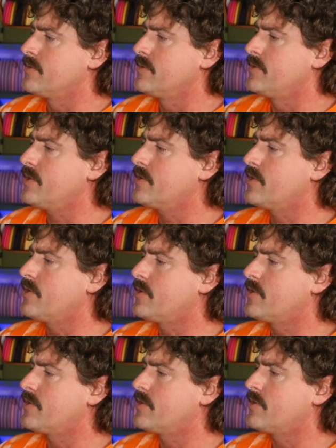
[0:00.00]
there
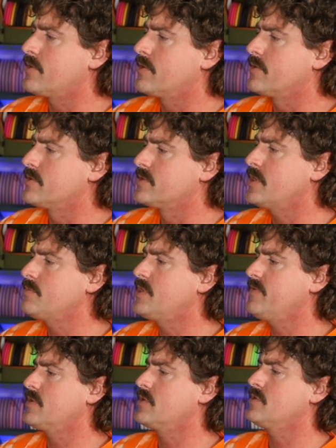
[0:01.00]
are some
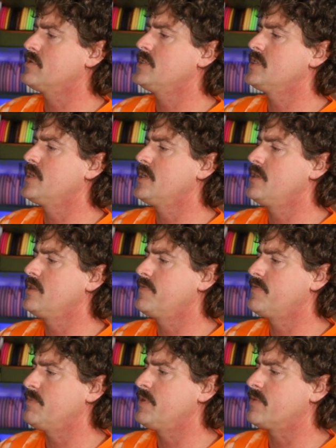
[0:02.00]
difficulties in getting the
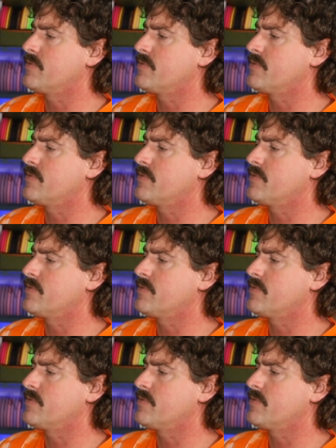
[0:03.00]
fitment